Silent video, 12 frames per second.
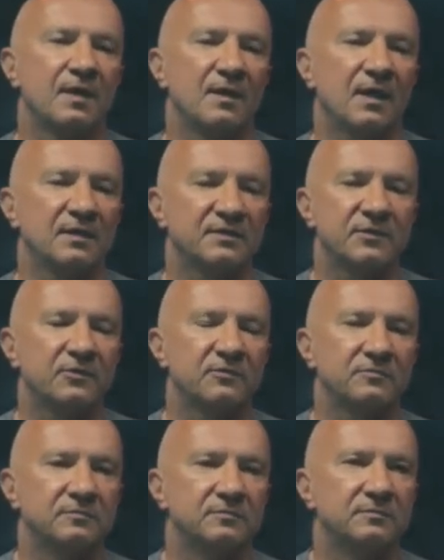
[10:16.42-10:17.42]
And
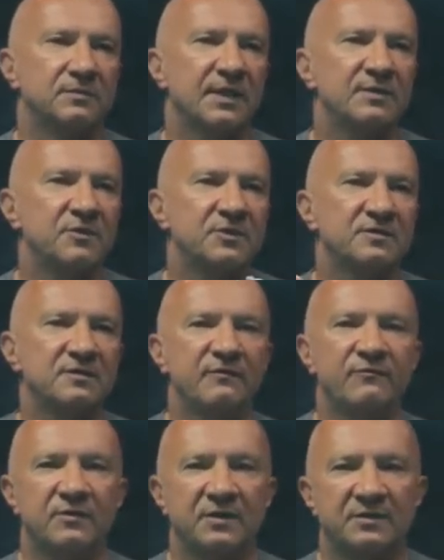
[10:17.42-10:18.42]
so let me just give
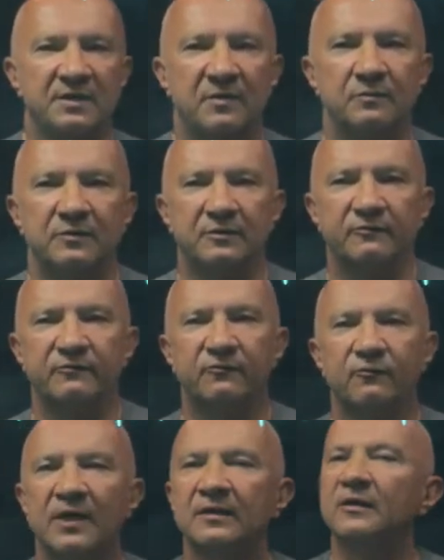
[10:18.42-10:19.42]
you an example of
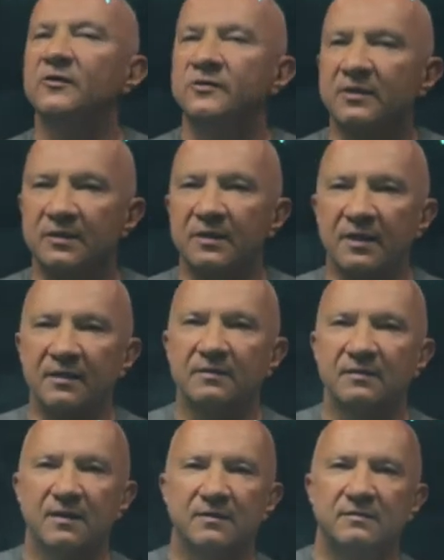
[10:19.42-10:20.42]
one logic gate
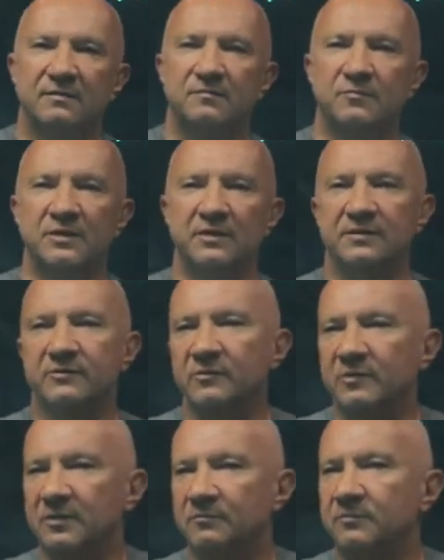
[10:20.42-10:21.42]
that's been
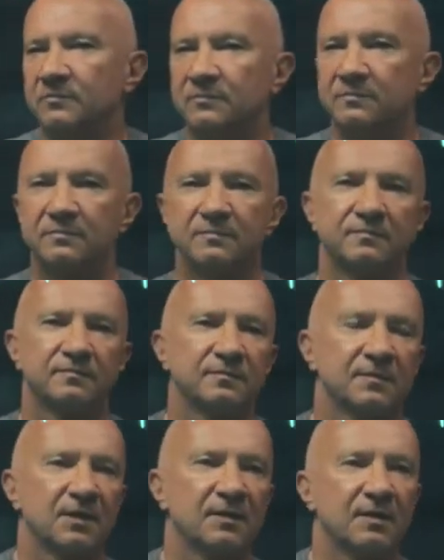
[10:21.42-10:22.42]
extremely
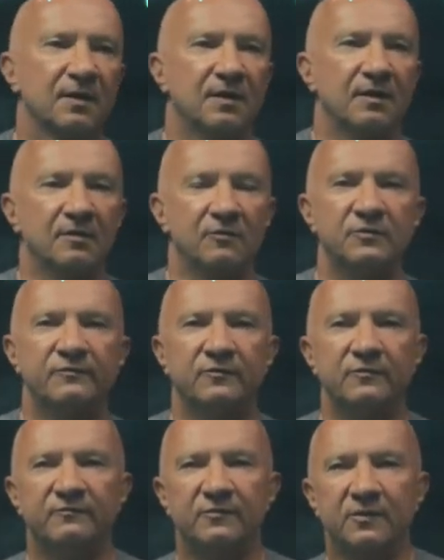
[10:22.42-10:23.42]

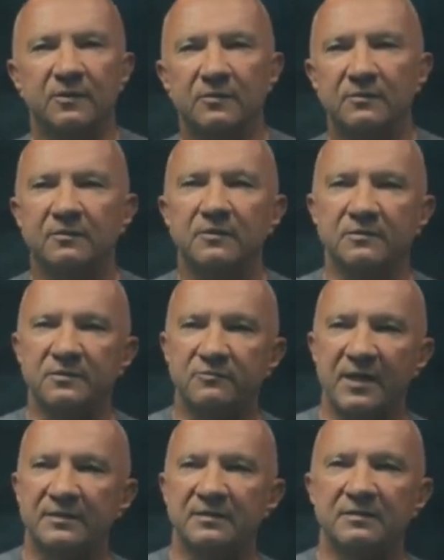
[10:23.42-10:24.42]
useful for
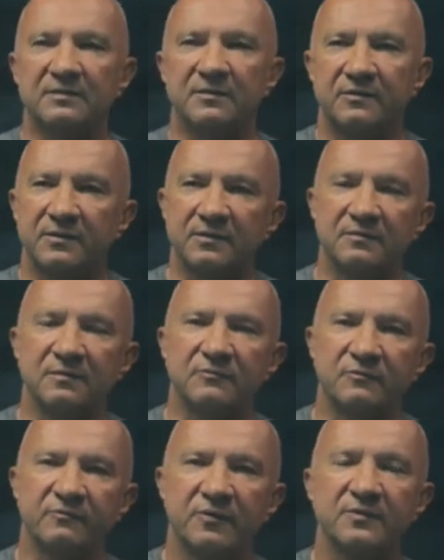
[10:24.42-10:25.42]
constructing circuits in
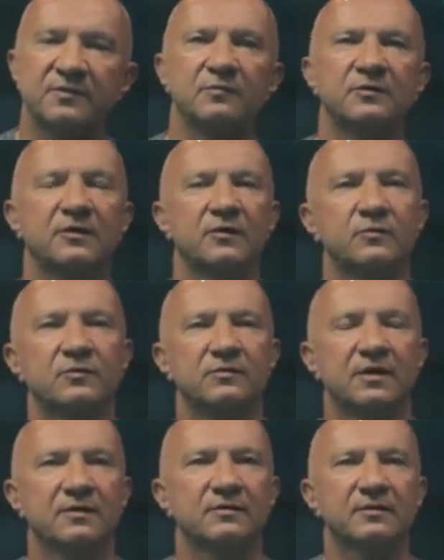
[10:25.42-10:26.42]
reversible
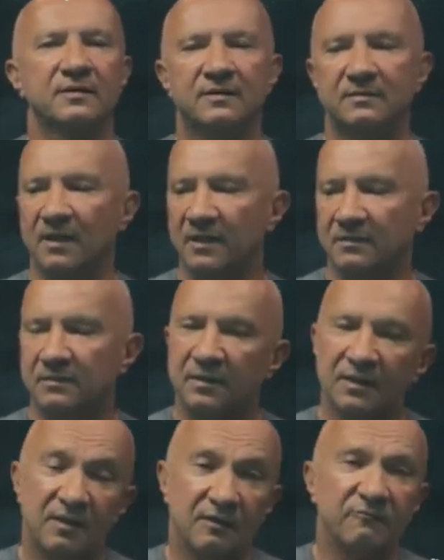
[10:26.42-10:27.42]
computation. And
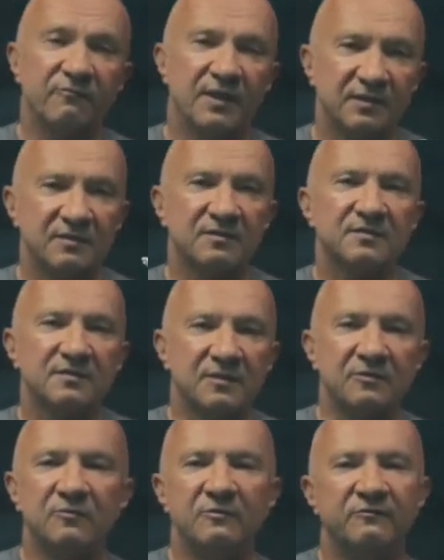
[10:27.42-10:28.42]
in fact, it is a
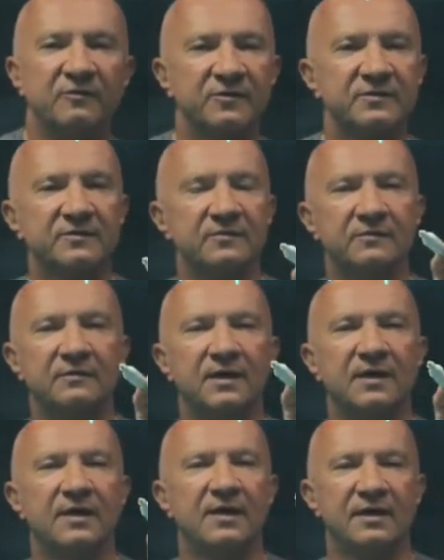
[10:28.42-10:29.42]
universal
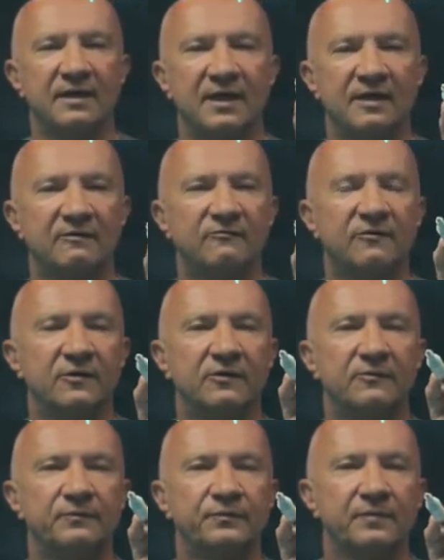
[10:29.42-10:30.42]
gate
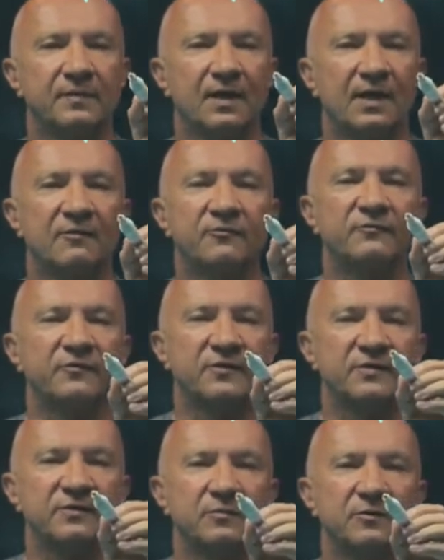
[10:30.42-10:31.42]
for a
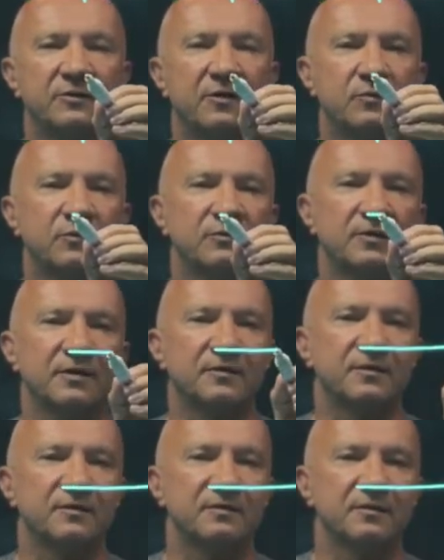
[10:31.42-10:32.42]
reversible
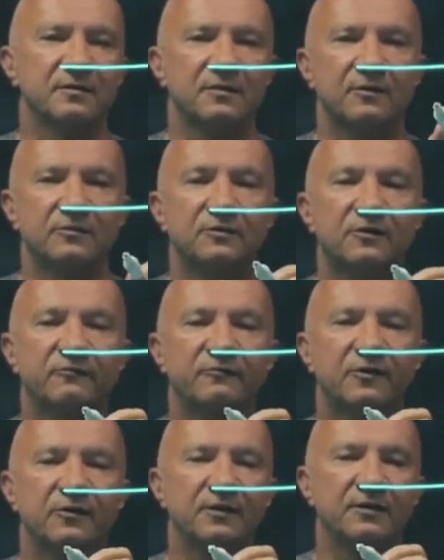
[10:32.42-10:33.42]
computation. So it's called
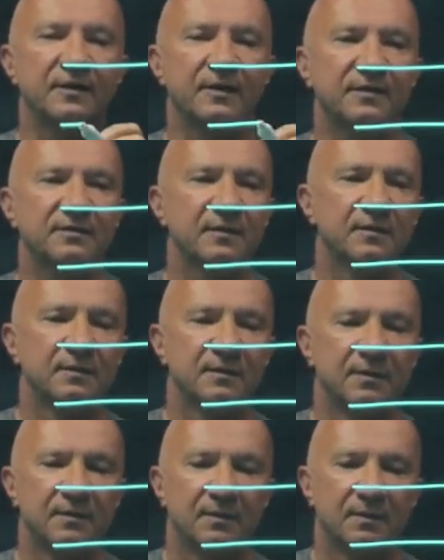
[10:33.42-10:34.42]
Toffoli gate,
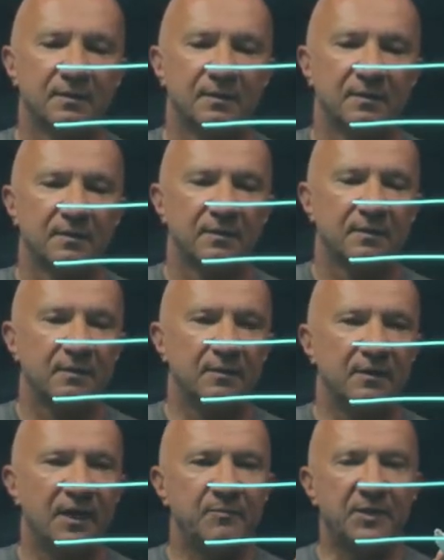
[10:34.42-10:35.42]

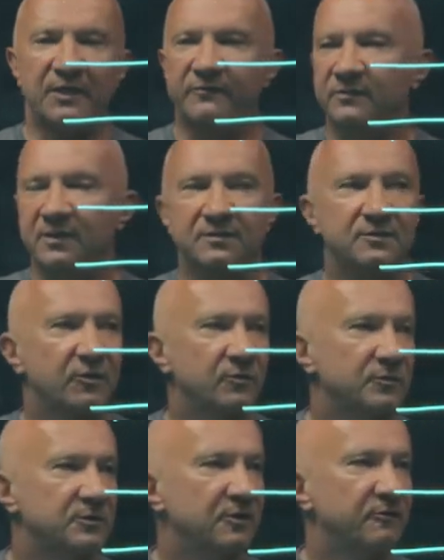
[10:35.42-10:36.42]
named after
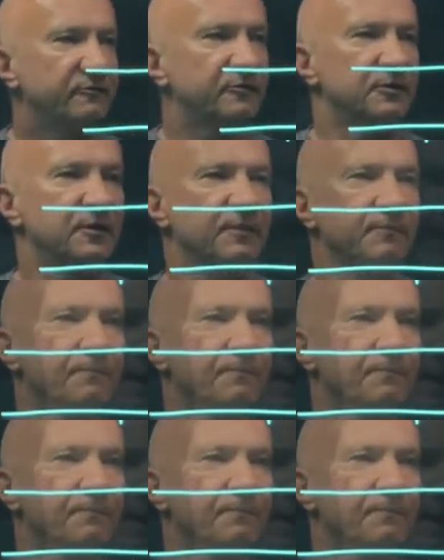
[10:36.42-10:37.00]
Tom Toffoli.